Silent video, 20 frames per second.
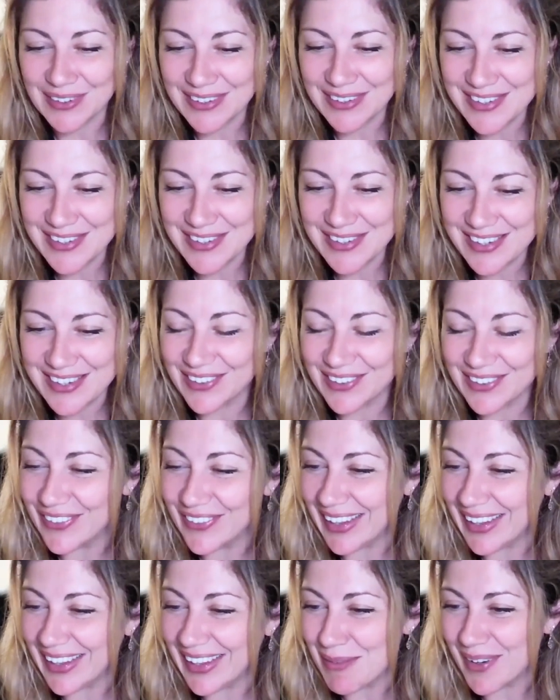Do you want to
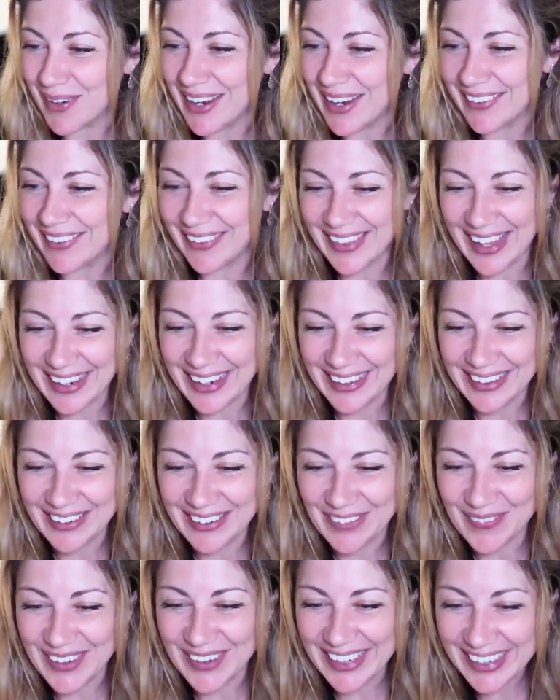elaborate on that a
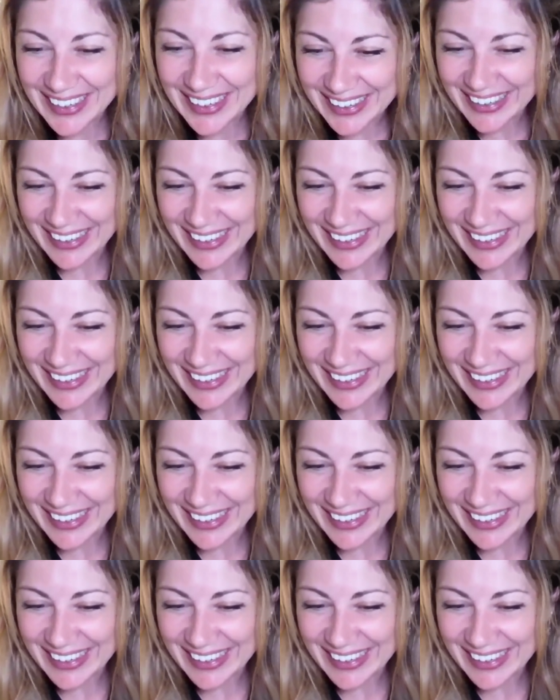little bit?